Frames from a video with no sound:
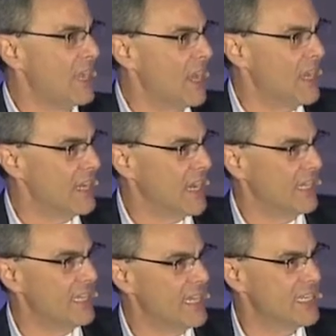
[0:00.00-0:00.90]
going to
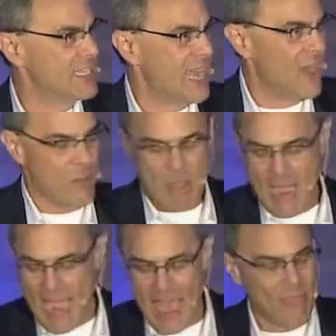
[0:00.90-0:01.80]
lead us down a
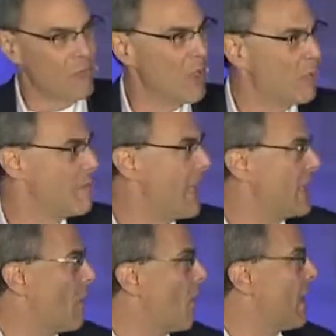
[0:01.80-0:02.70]
path where we might
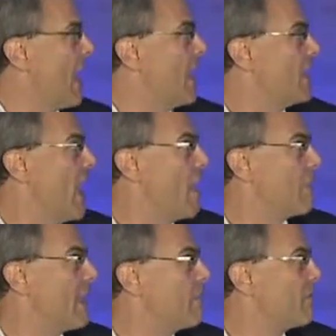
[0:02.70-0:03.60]
not want to end up.
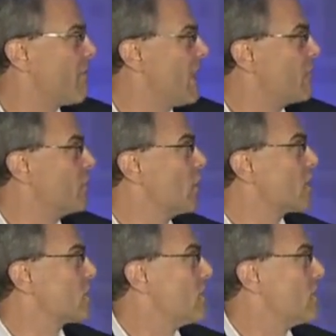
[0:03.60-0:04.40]
And I'm afraid if you look at